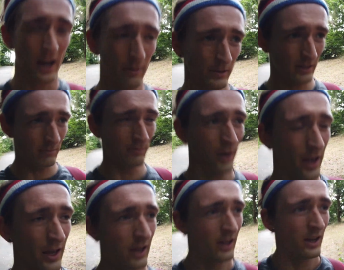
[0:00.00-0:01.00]
time because I'm
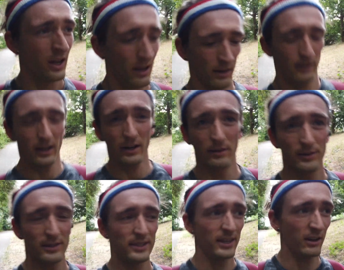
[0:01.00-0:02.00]
kind
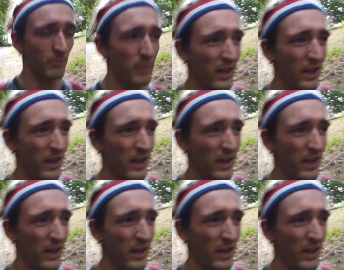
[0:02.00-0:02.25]
of sick of